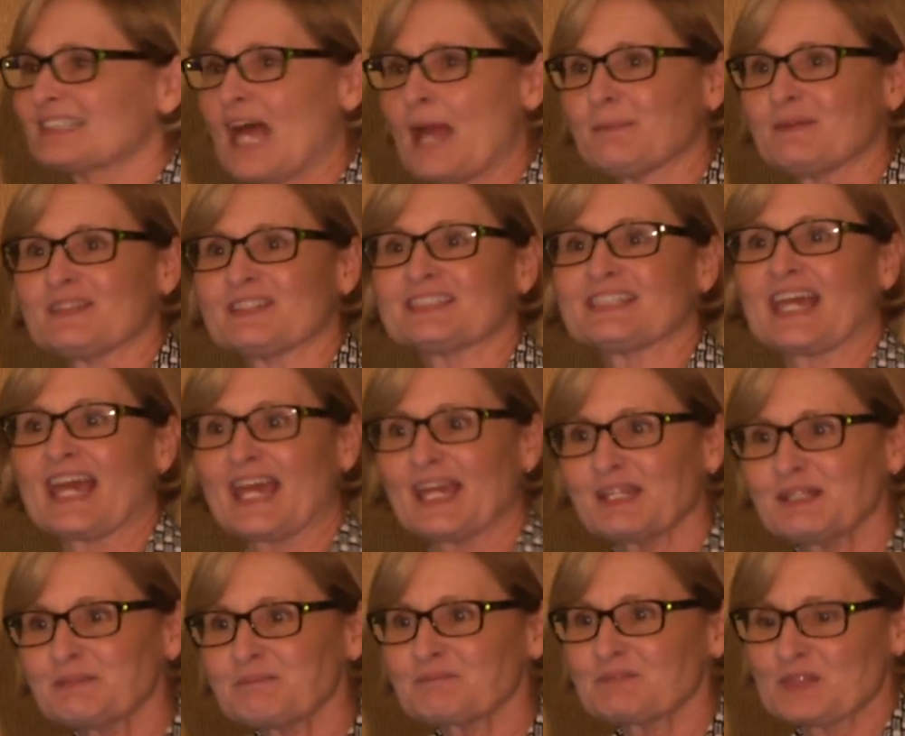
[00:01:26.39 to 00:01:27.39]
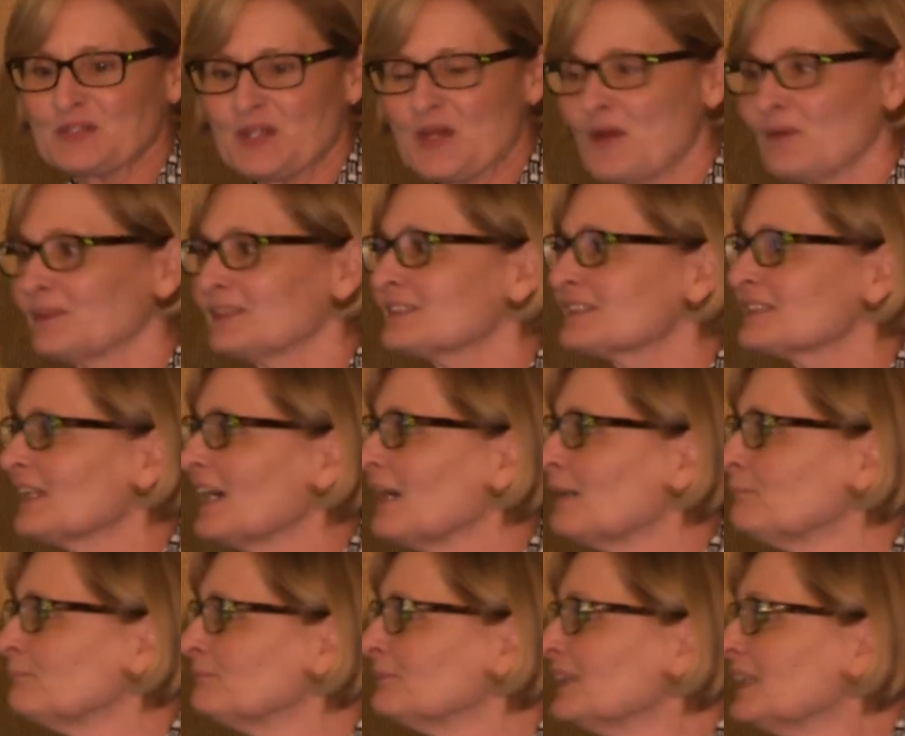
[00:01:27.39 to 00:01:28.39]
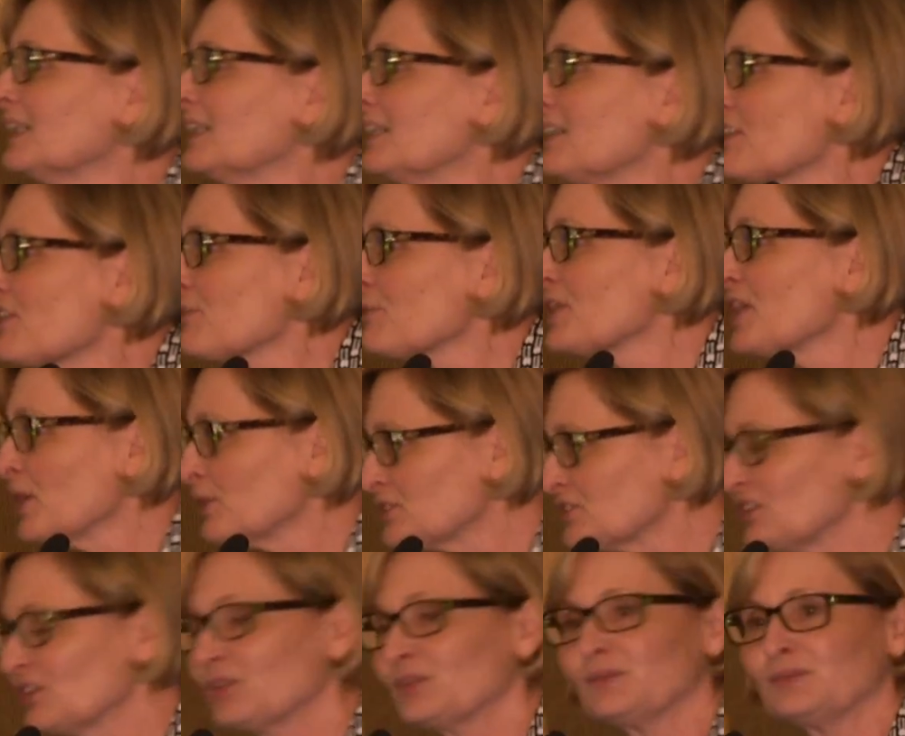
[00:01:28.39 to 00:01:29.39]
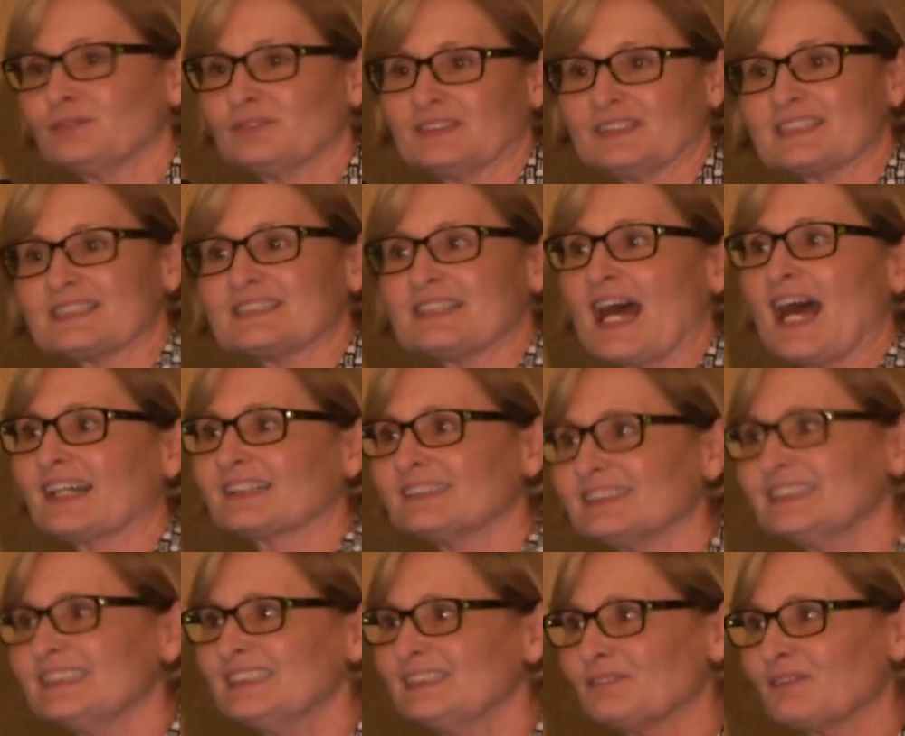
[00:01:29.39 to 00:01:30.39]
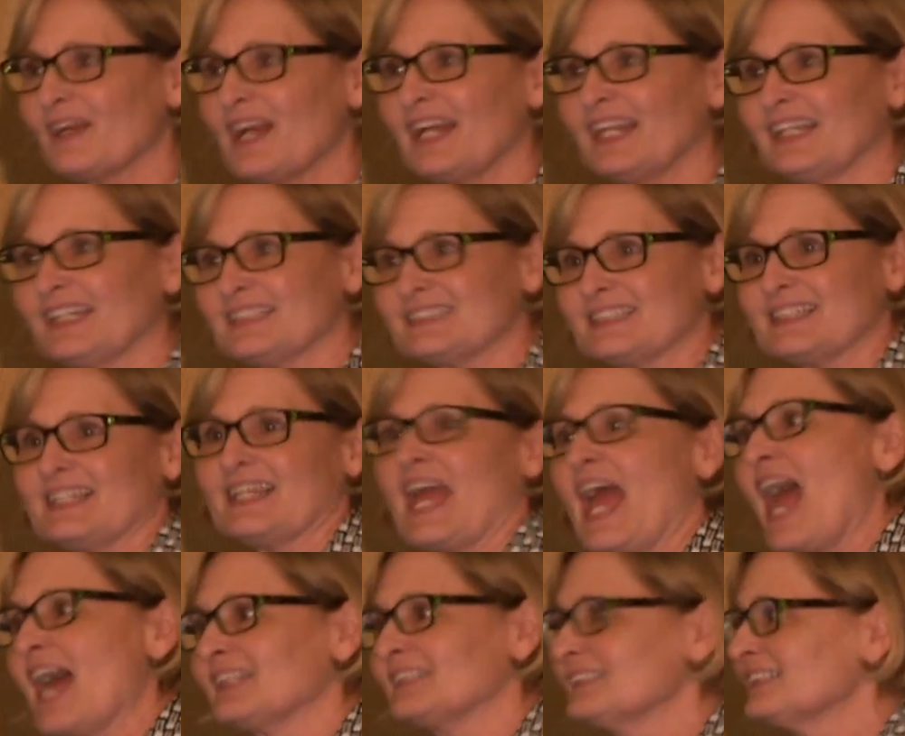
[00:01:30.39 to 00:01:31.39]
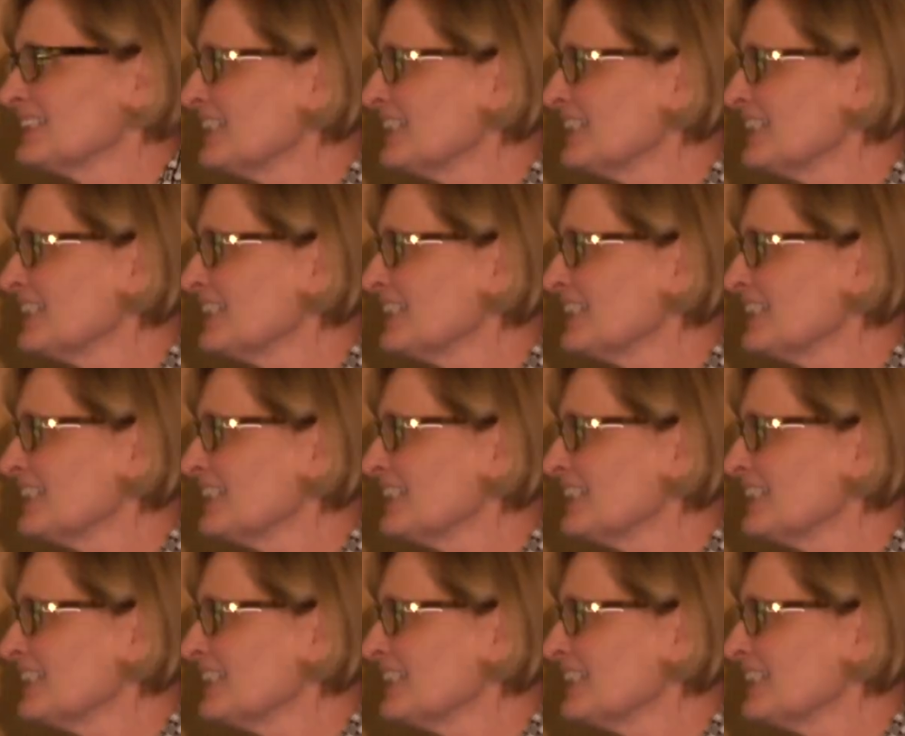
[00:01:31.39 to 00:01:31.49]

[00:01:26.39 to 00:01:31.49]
time of the day. You know, it's 3:02 exactly. We're heading into the end.